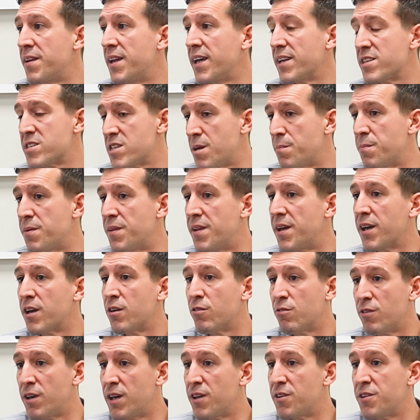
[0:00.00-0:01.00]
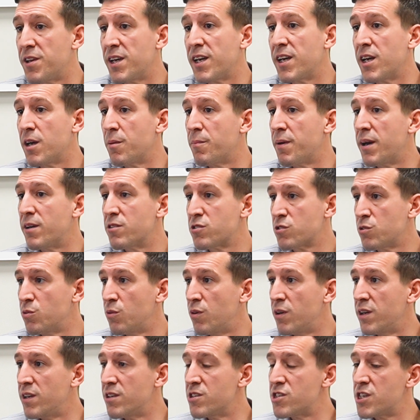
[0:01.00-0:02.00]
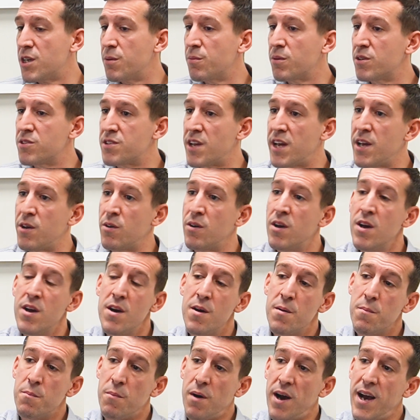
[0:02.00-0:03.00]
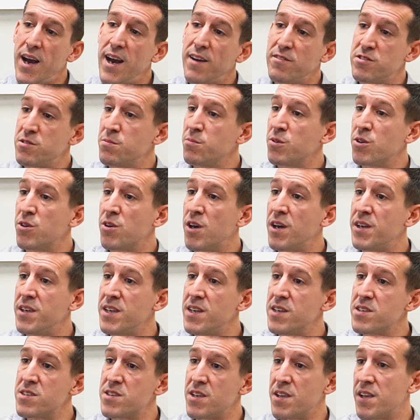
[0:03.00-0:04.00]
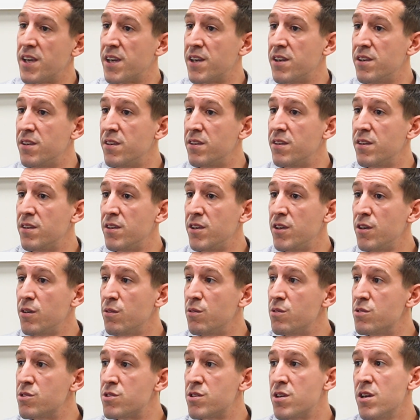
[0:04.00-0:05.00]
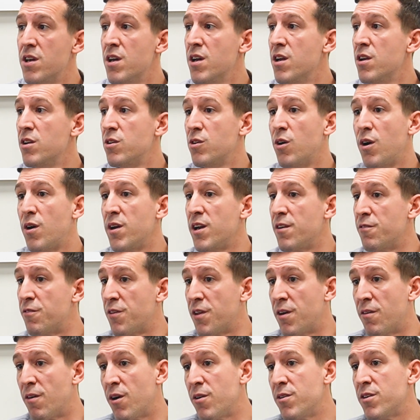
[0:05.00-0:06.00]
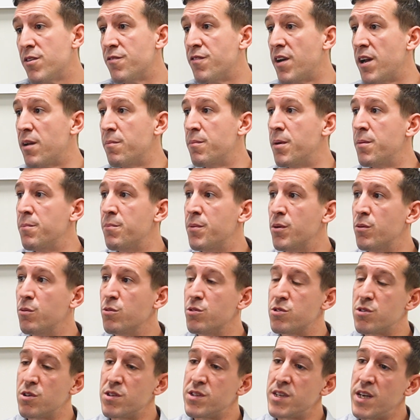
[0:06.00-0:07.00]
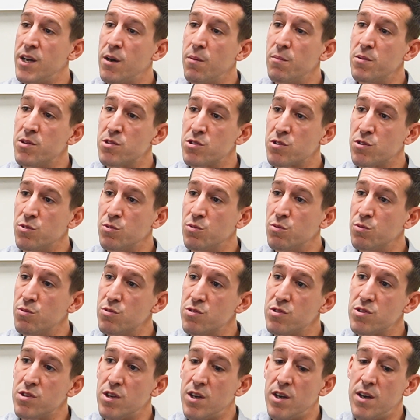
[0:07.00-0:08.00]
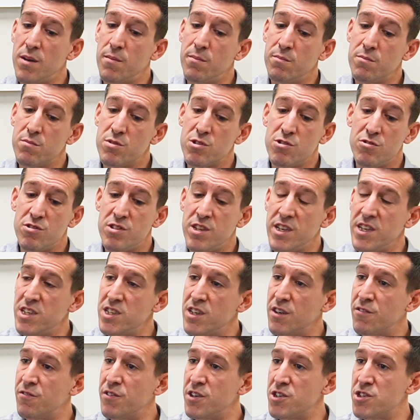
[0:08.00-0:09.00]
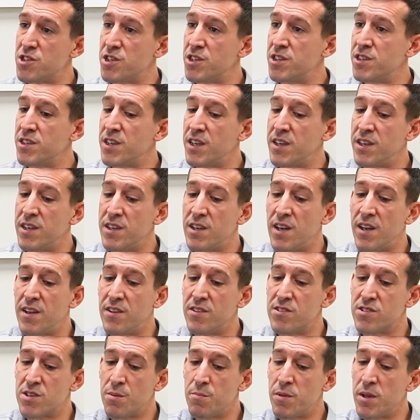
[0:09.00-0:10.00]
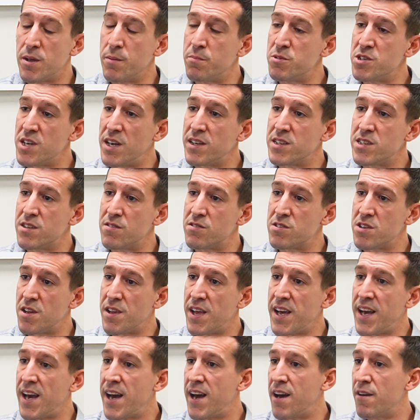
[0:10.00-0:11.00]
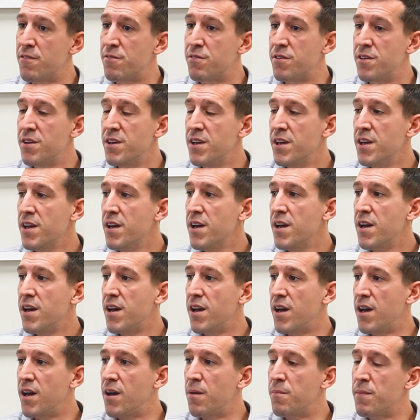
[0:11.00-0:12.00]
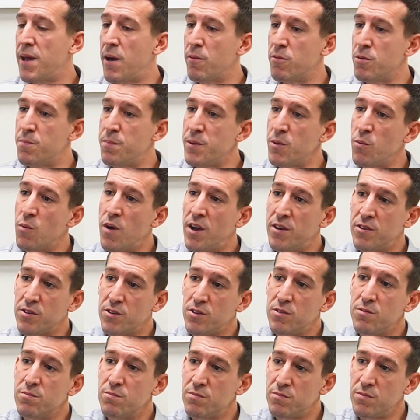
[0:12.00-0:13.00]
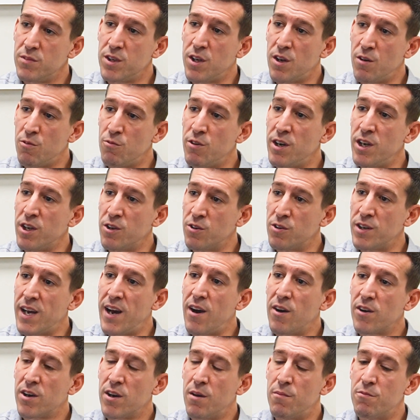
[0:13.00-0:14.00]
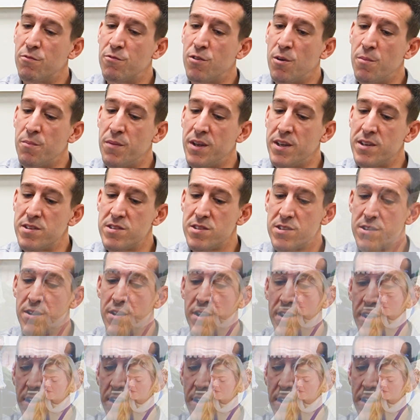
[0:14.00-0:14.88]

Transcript: the next step in their career, thinking about school leadership because they might have some good ideas that they can use not only for their own development but also to help the school's um, strategic vision and and some of the objectives that they have. Um, that would be one you know really good outcome from this.